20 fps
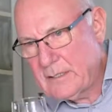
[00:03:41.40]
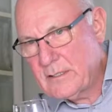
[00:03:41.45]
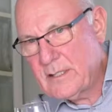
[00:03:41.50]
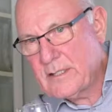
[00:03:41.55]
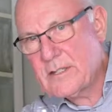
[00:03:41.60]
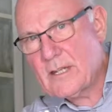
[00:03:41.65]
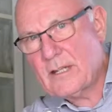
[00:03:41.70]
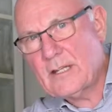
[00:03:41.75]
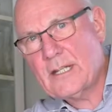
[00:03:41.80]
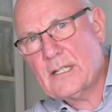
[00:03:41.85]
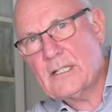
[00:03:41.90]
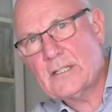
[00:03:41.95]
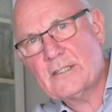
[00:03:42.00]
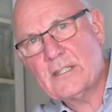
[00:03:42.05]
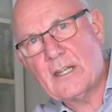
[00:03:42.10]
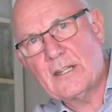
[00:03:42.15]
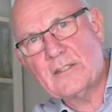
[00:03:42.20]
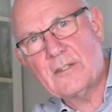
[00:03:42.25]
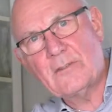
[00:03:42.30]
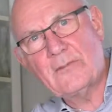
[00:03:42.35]
there's a little
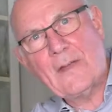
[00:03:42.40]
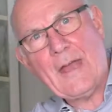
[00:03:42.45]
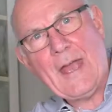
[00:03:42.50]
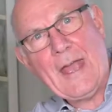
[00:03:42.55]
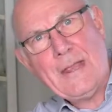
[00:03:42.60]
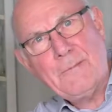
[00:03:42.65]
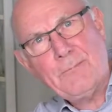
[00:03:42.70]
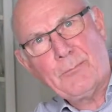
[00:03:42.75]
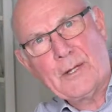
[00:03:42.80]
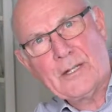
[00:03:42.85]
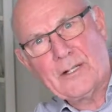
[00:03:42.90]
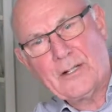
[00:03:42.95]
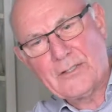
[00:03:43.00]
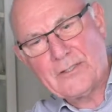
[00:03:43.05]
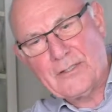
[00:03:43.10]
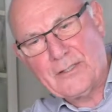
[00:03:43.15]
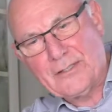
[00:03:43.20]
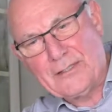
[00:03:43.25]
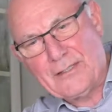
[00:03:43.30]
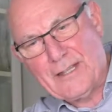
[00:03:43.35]
touch of apricot
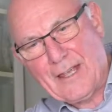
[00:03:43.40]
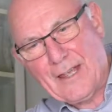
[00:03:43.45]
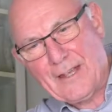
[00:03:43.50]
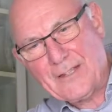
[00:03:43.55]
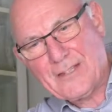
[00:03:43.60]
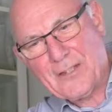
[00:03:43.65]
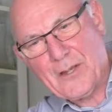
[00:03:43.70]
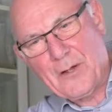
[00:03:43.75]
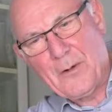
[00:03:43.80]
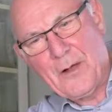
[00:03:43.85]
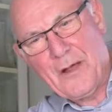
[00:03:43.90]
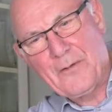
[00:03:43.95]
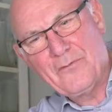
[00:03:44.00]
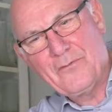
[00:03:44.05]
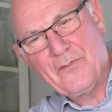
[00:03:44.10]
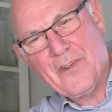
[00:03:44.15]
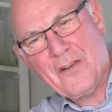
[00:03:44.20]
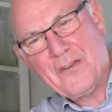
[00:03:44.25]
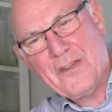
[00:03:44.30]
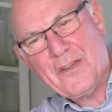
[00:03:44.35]
in there. So, a
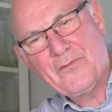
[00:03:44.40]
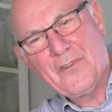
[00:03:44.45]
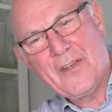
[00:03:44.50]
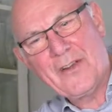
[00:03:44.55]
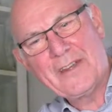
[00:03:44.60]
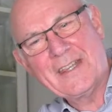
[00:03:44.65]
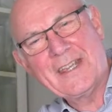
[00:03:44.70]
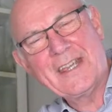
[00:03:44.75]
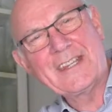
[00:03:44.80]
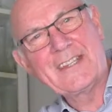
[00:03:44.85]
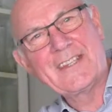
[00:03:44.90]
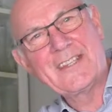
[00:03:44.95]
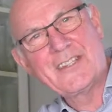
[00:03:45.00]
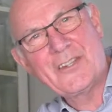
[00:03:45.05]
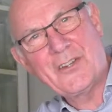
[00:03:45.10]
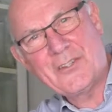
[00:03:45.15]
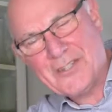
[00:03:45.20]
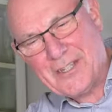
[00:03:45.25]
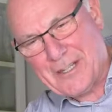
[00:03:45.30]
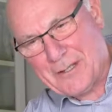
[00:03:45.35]
very, very
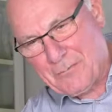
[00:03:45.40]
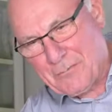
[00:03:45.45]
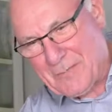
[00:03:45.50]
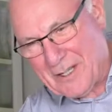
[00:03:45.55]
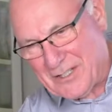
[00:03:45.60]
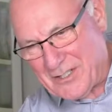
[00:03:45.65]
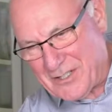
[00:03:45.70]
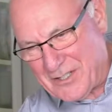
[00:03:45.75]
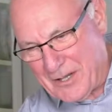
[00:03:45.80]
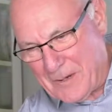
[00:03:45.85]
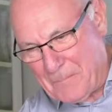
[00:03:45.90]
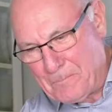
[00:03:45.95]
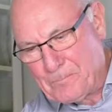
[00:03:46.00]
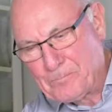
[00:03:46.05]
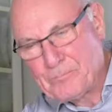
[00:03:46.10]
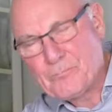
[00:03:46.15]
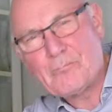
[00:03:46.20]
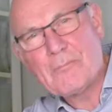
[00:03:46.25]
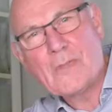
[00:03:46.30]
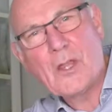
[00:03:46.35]
exotic mixture
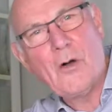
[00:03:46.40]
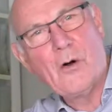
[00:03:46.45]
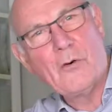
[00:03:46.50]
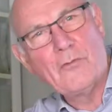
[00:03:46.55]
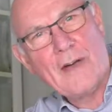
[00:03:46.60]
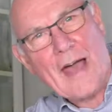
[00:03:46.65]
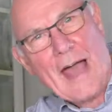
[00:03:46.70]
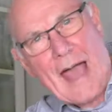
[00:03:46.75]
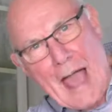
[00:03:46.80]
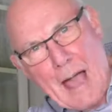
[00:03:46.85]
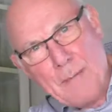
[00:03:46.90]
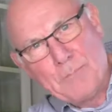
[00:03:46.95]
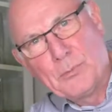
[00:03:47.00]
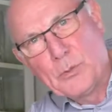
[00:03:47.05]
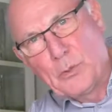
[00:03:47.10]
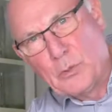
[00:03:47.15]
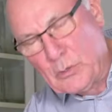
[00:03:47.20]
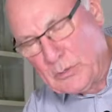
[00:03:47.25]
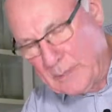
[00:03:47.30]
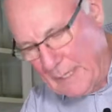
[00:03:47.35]
of
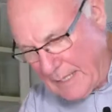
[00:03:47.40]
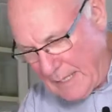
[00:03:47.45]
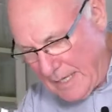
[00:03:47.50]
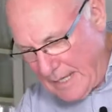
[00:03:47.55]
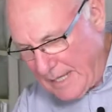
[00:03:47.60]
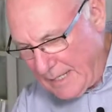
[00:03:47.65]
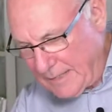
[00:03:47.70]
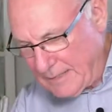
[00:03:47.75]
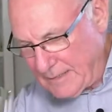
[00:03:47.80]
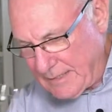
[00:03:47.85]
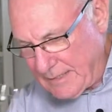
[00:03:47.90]
apple and